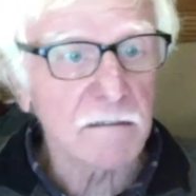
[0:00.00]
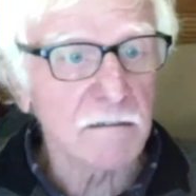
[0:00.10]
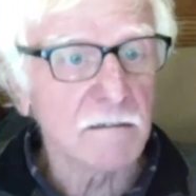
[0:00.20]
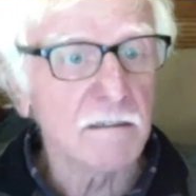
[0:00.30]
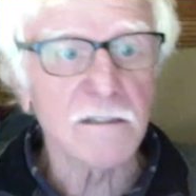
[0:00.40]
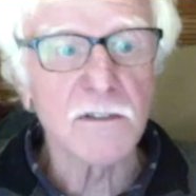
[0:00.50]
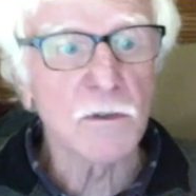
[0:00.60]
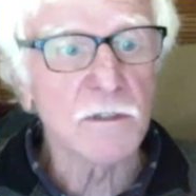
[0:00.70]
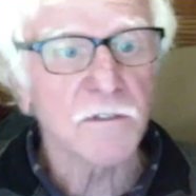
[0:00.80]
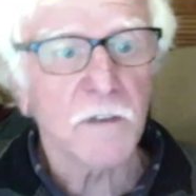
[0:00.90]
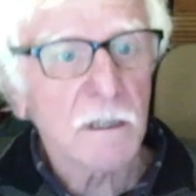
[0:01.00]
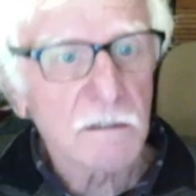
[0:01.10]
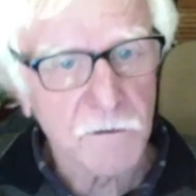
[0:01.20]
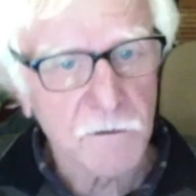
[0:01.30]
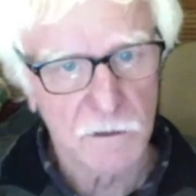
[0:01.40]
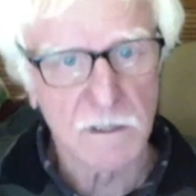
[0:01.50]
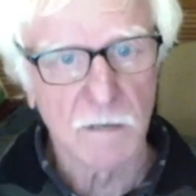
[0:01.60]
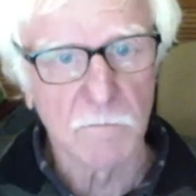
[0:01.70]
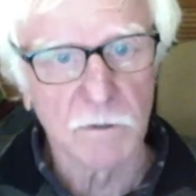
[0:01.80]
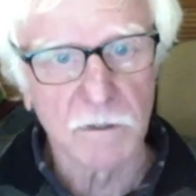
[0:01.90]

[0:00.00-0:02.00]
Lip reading: destroys fields, for example.